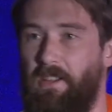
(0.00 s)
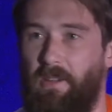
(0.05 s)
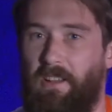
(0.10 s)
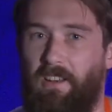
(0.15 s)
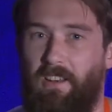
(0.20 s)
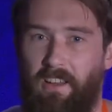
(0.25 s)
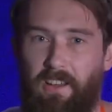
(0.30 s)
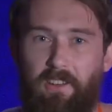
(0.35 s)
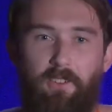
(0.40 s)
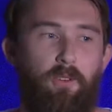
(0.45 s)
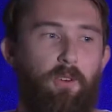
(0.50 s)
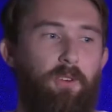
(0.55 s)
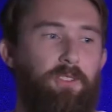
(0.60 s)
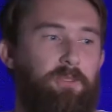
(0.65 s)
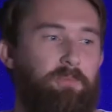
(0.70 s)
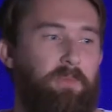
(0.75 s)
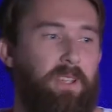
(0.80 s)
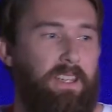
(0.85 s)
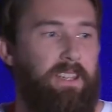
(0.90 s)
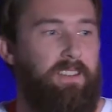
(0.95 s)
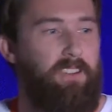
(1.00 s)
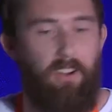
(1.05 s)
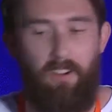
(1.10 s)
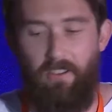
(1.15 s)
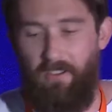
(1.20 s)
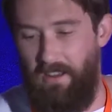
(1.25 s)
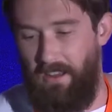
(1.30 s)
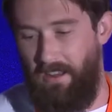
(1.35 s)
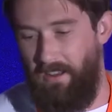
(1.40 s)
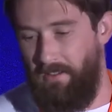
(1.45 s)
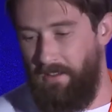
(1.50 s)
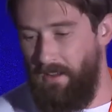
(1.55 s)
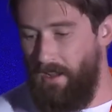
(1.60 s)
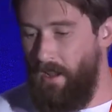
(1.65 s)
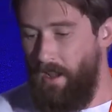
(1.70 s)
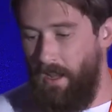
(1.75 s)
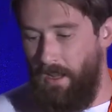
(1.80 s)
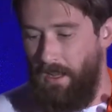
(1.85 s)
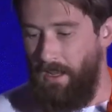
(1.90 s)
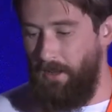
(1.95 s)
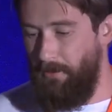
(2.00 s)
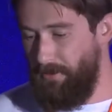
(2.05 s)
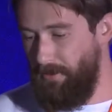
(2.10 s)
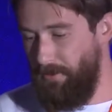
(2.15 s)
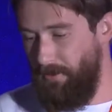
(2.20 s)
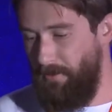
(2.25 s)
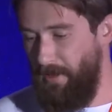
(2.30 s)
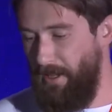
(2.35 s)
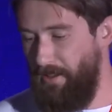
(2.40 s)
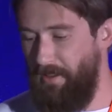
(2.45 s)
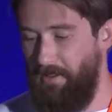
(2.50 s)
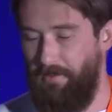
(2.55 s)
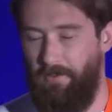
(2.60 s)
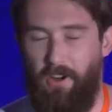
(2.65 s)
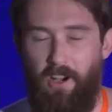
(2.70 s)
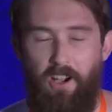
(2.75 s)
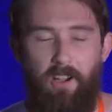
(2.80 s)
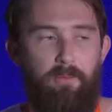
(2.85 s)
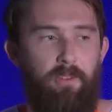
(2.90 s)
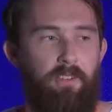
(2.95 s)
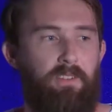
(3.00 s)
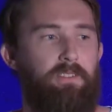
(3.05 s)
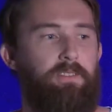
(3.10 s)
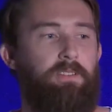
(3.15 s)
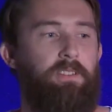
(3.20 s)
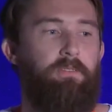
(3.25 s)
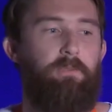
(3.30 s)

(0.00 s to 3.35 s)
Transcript: we had like an awesome keynote and he was talking about the environment